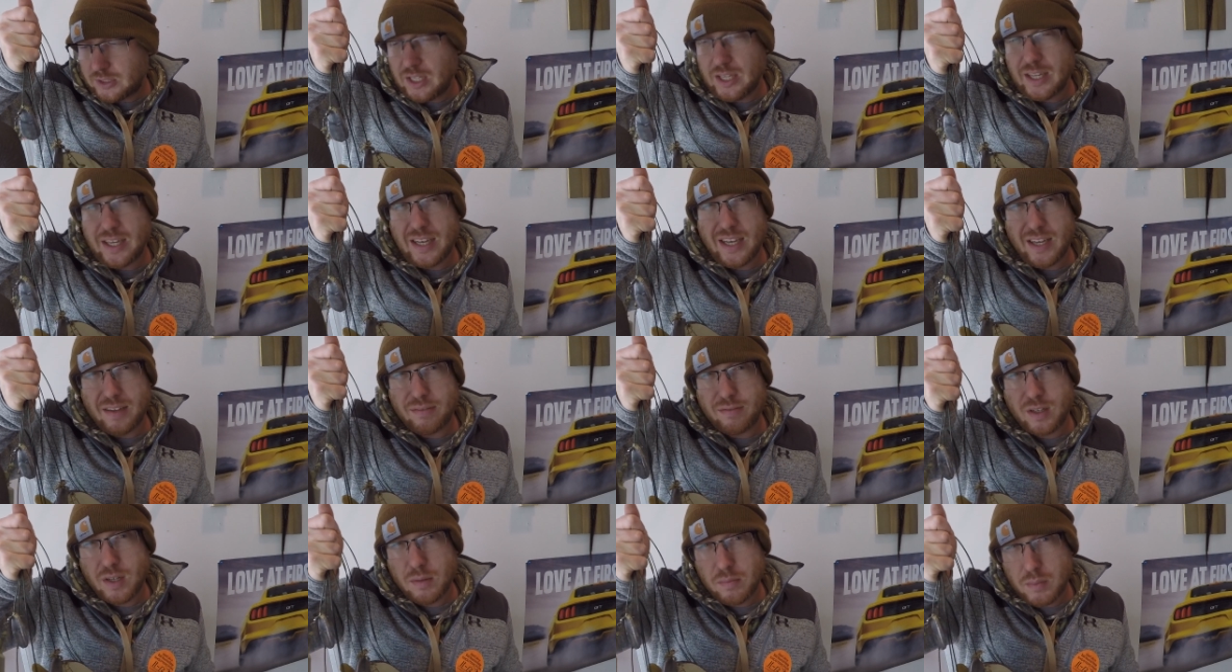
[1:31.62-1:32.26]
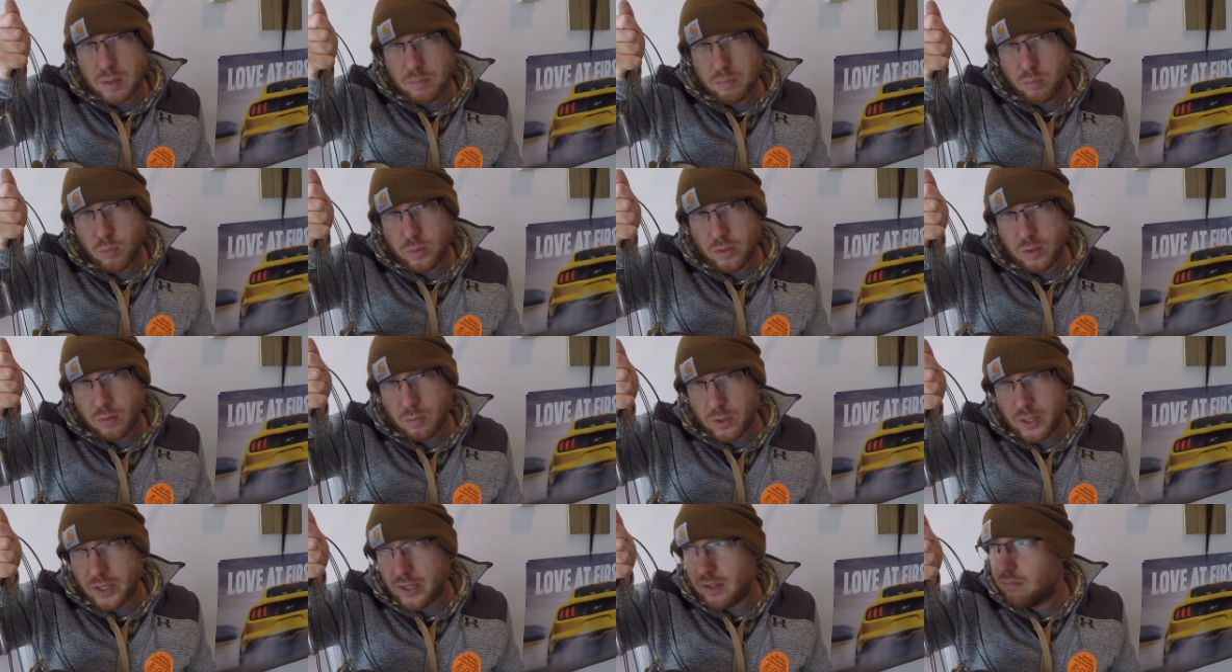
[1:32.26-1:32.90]
I've come up with a
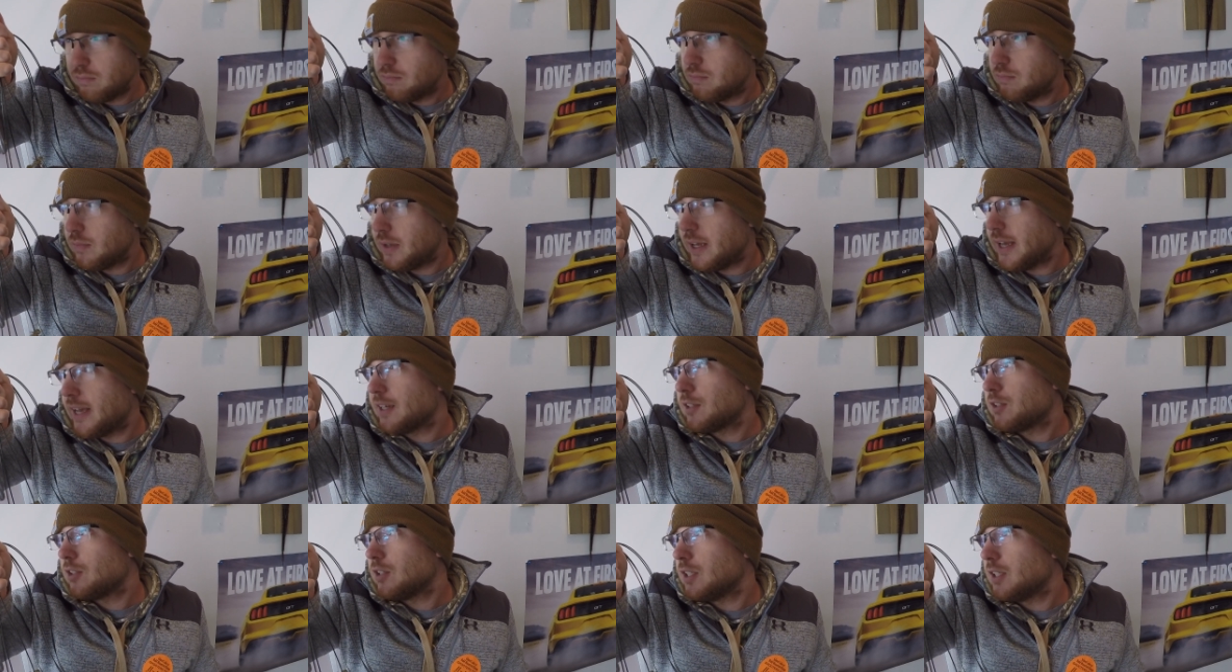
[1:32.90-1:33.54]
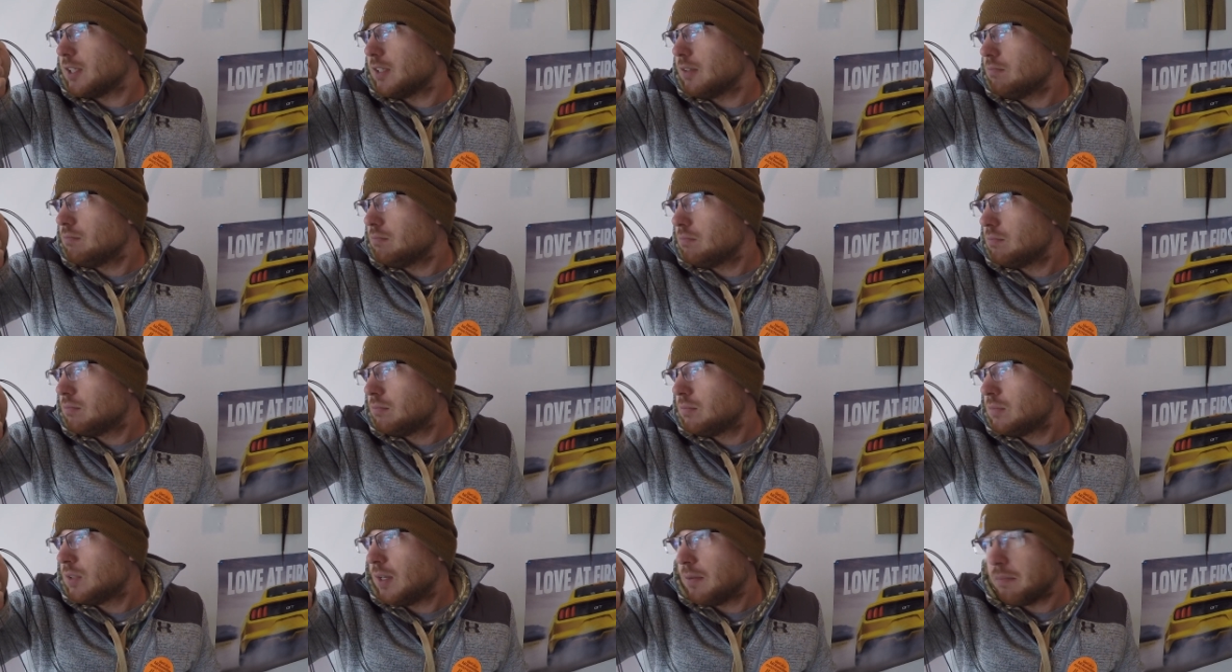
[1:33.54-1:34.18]
way, actually,
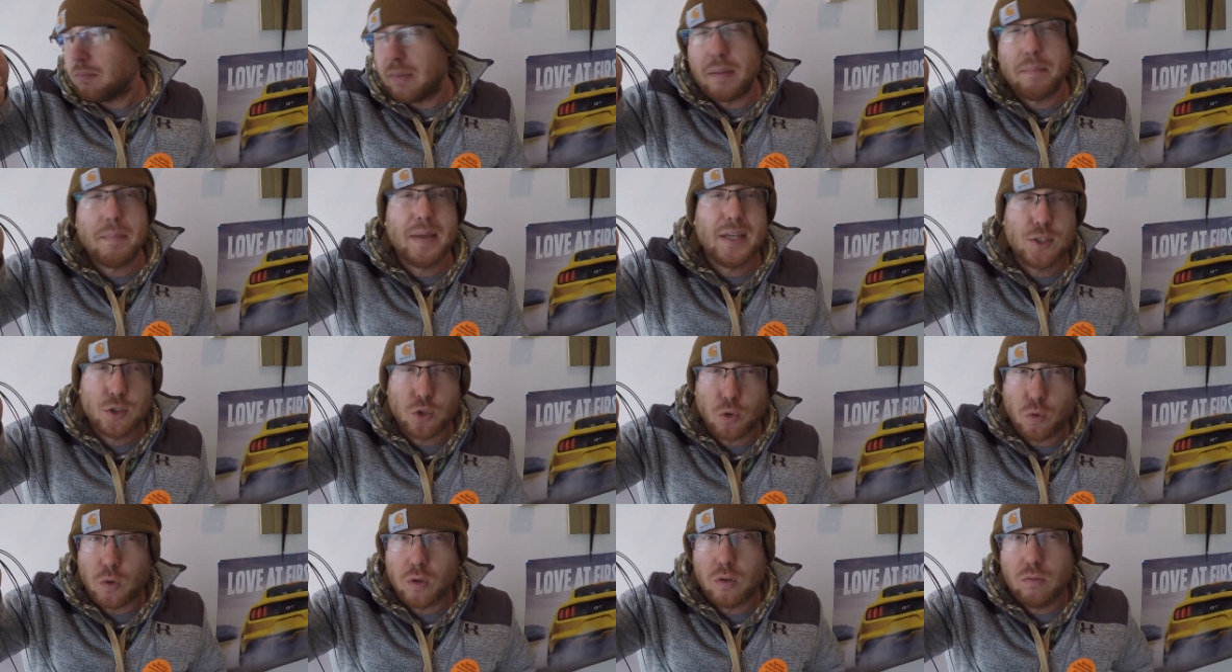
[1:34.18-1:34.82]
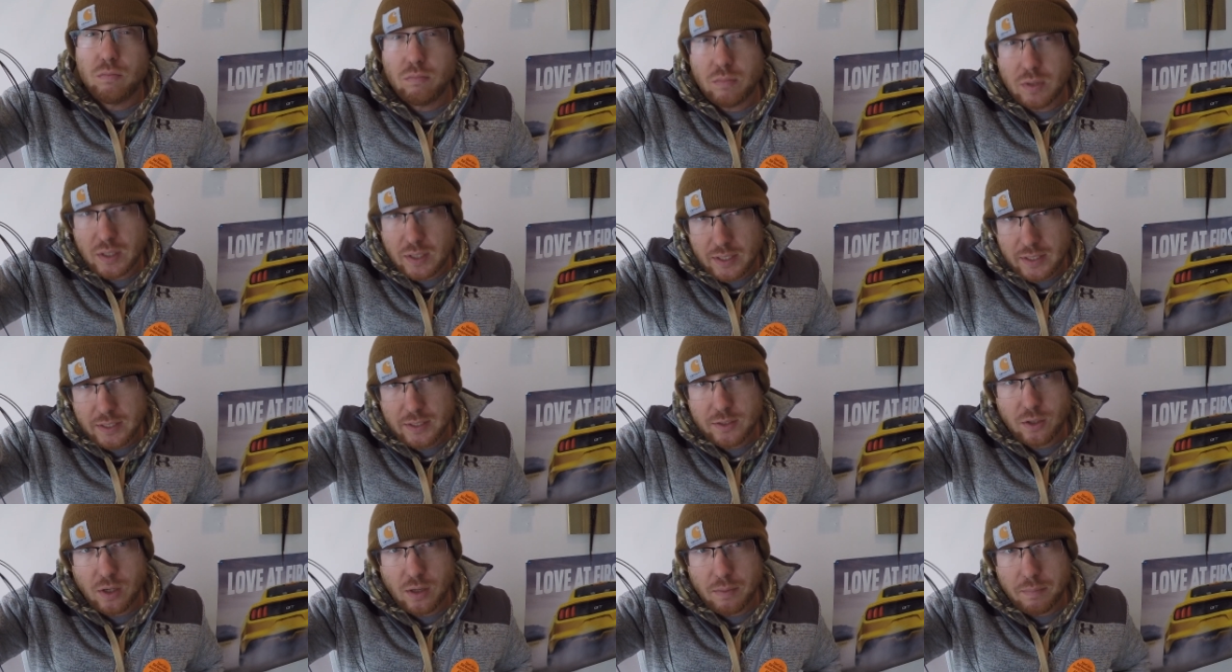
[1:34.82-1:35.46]
my mentor, he
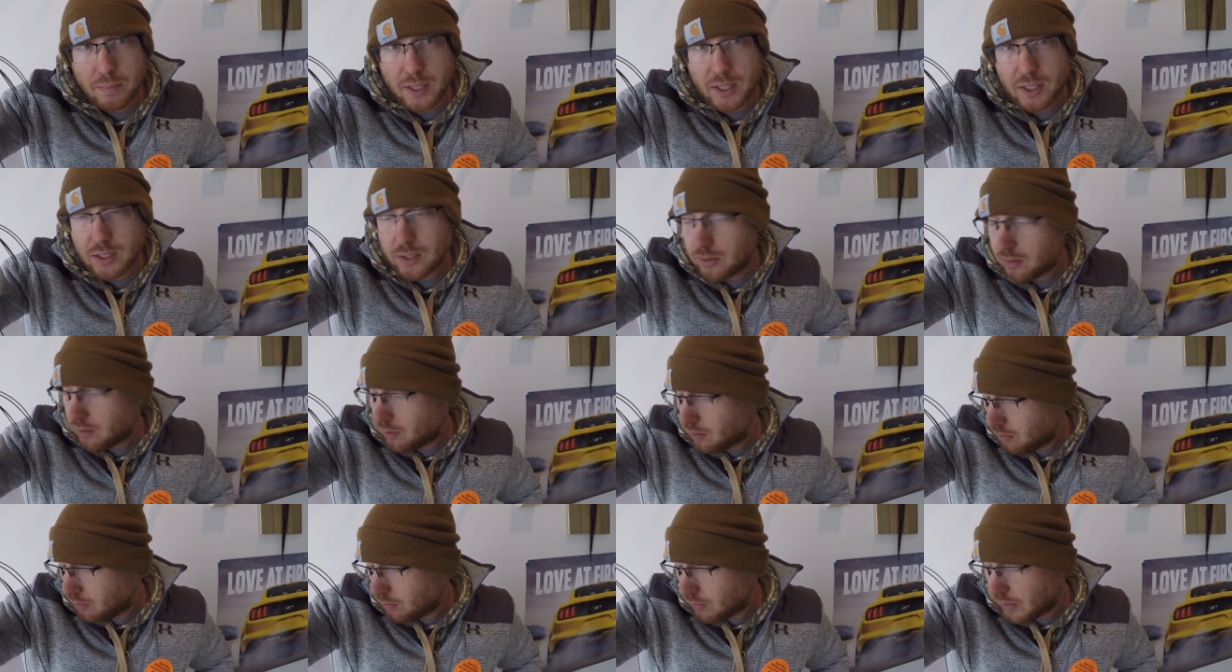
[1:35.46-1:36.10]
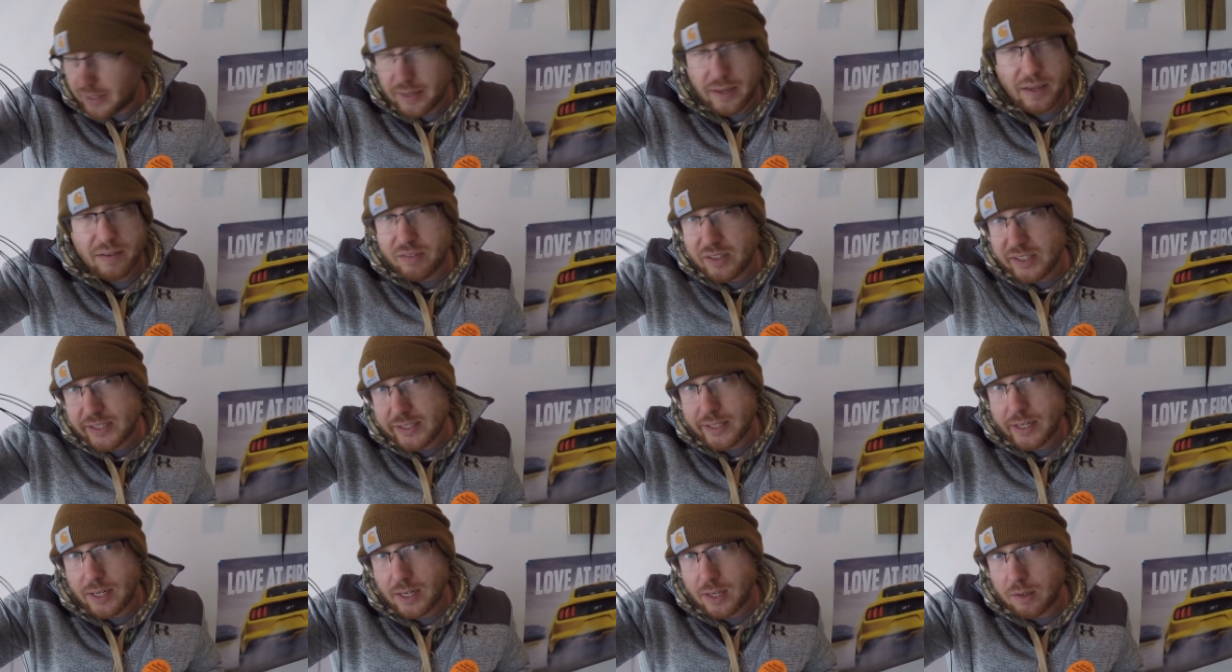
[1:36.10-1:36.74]
taught me this. I haven't
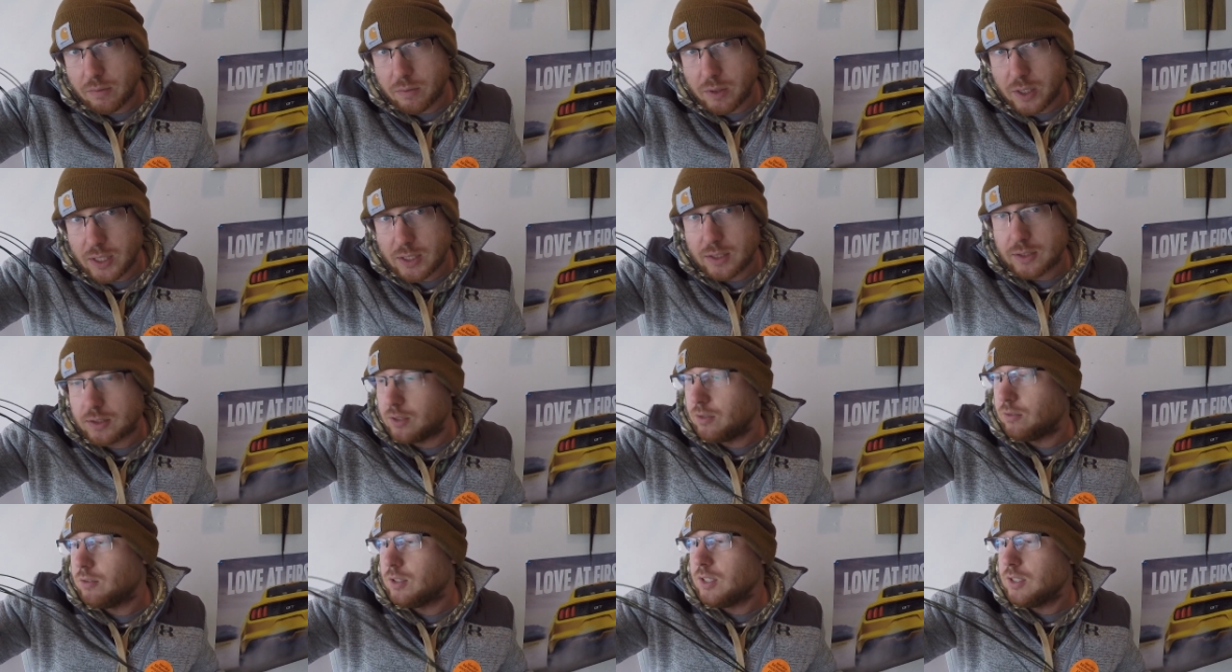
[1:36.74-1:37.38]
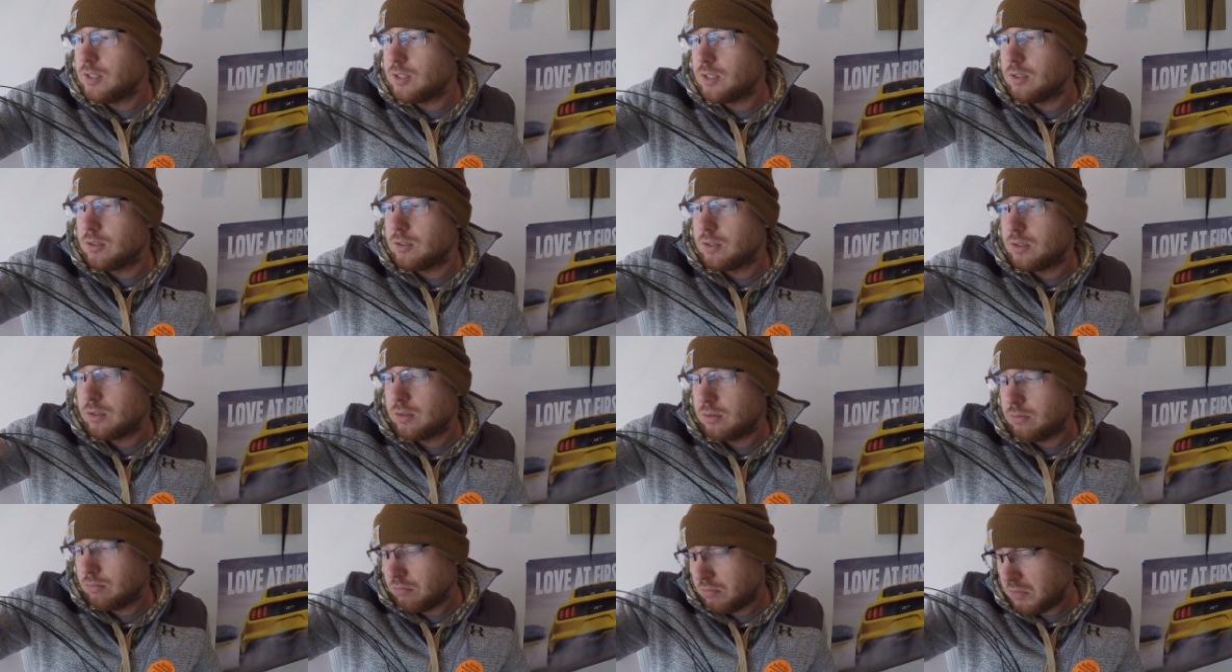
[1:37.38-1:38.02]
seen anyone else do this, so
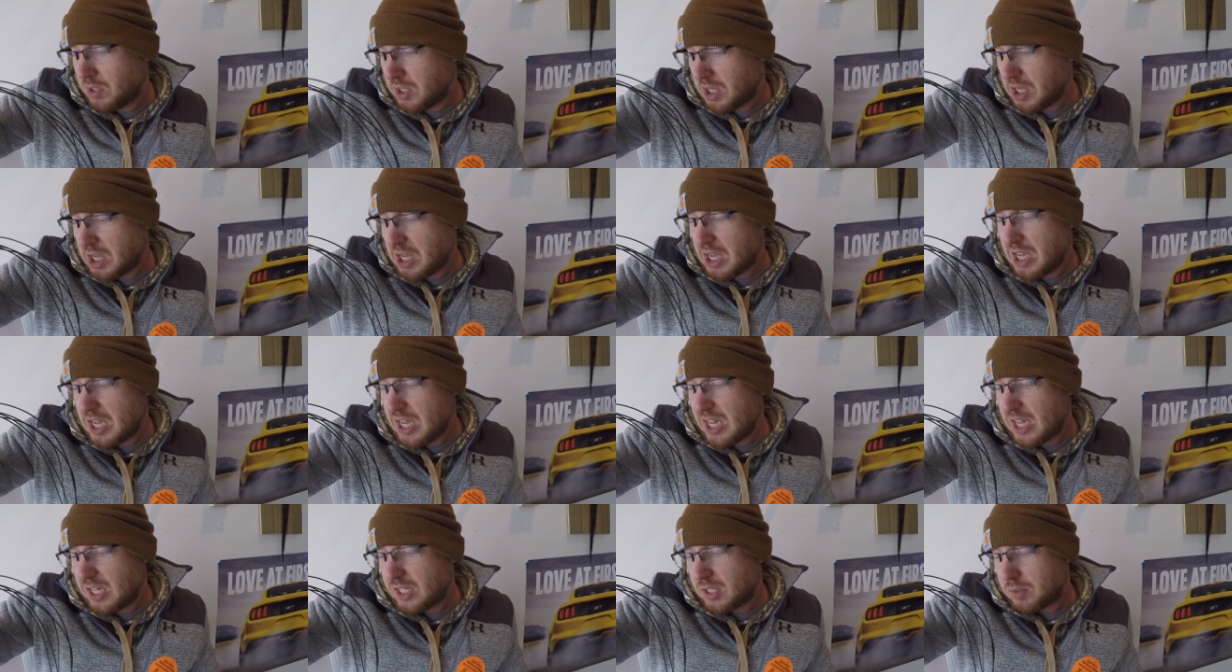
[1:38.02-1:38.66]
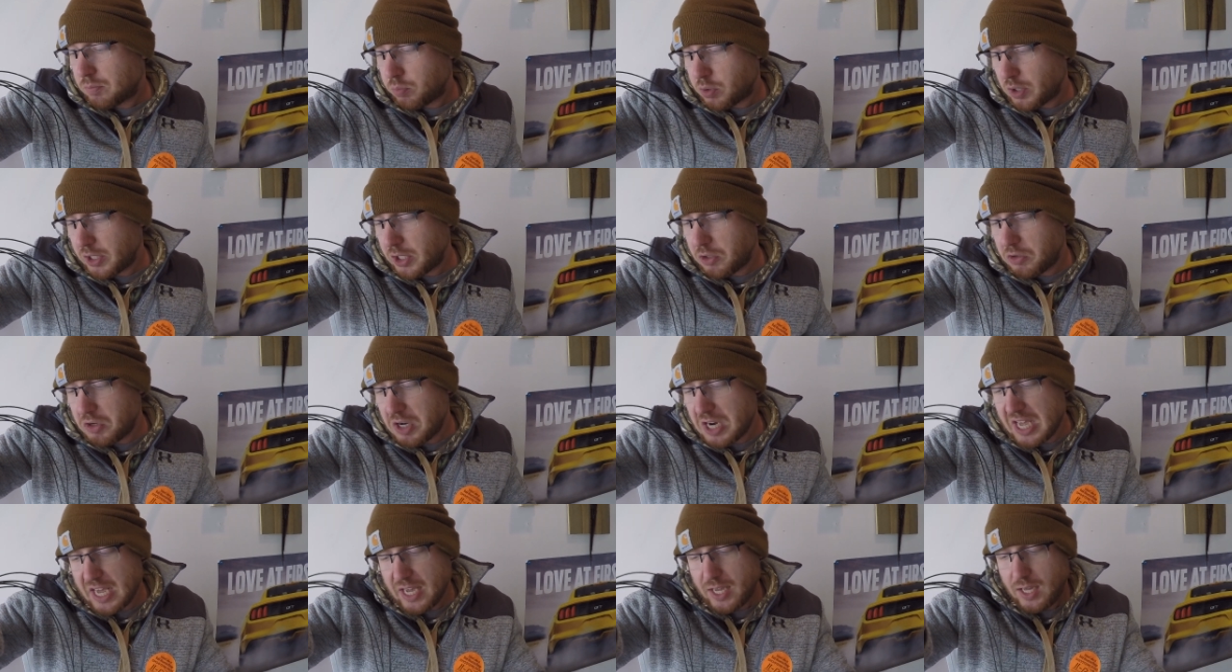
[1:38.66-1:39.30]
it's, it's pretty
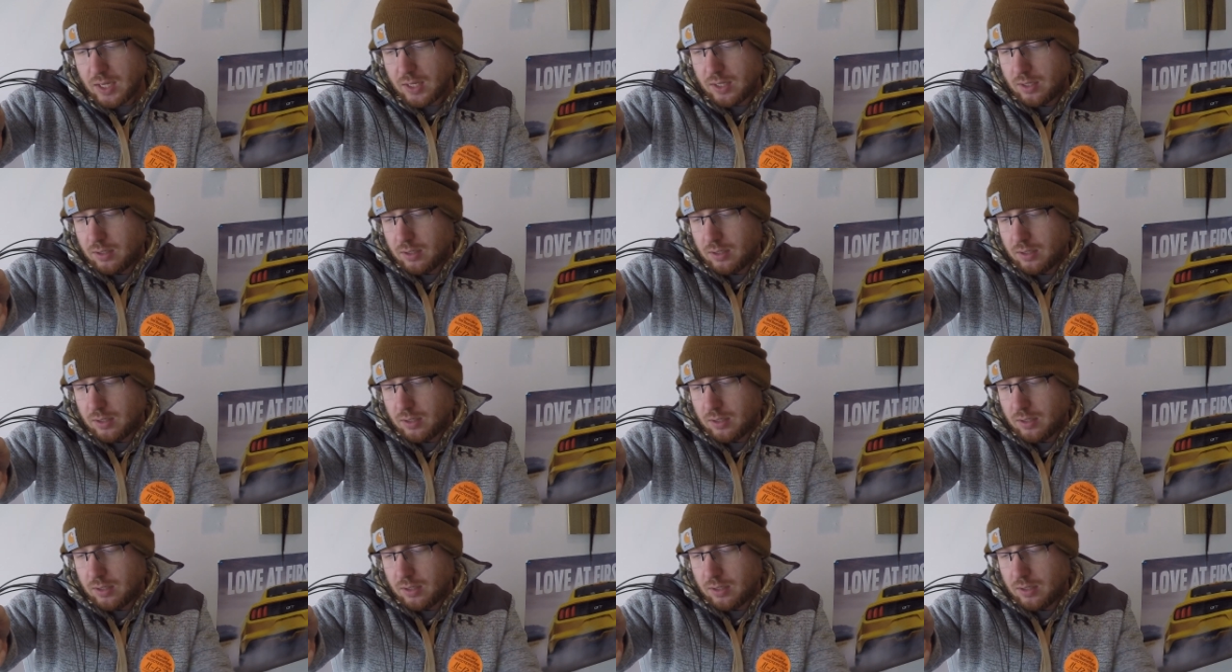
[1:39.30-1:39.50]
unique.